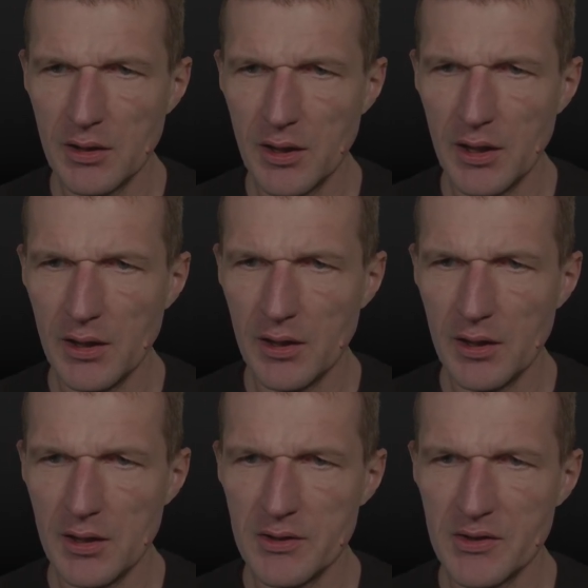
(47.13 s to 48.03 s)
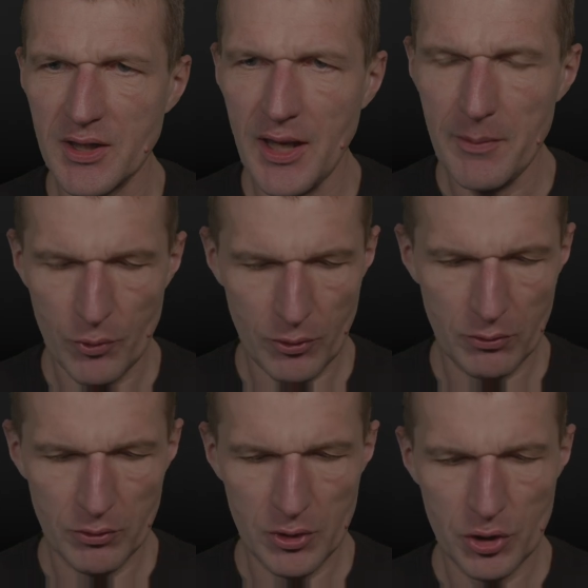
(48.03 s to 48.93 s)
a escape
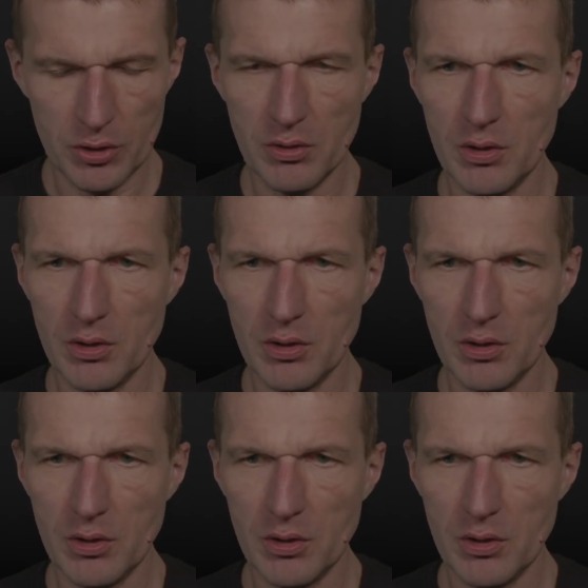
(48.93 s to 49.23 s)
condition.